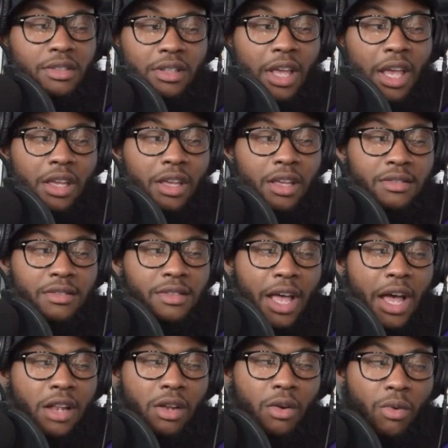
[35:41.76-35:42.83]
stay
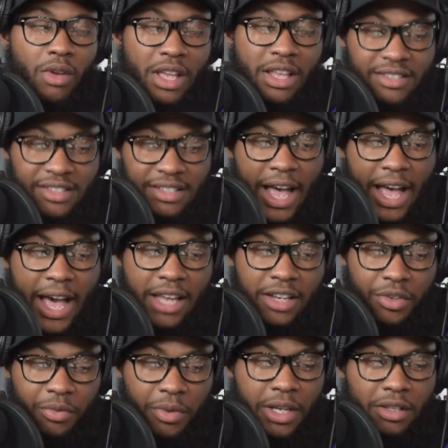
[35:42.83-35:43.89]
inside
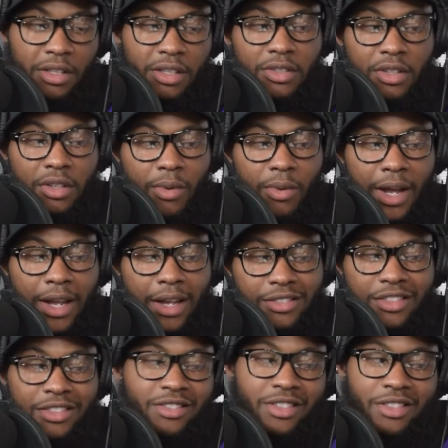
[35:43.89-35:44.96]
directly into the White
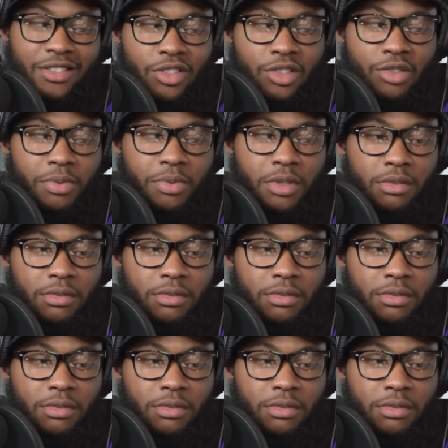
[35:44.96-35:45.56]
House. It's just stupid,